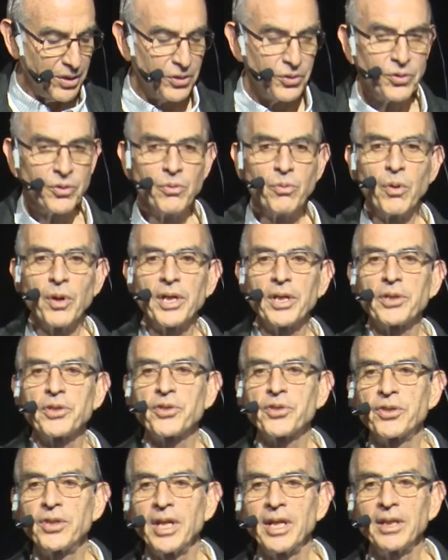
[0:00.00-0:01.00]
To what
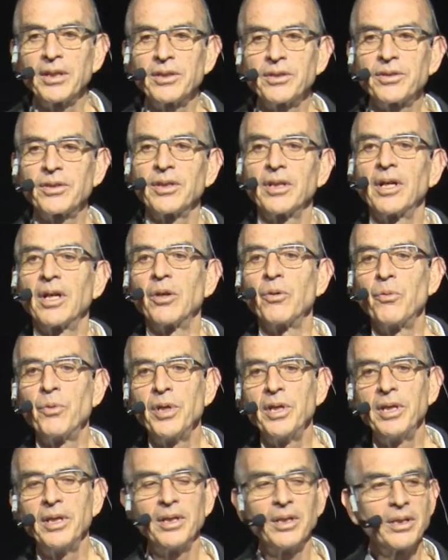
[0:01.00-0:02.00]
extent are
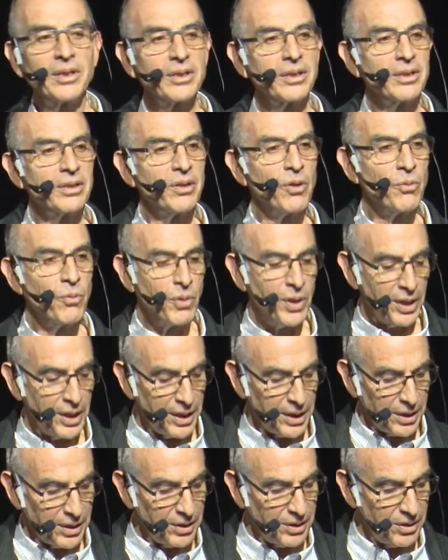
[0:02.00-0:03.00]
we
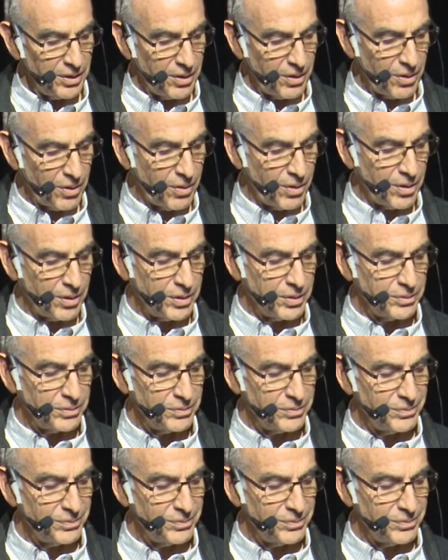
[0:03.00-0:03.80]
willing or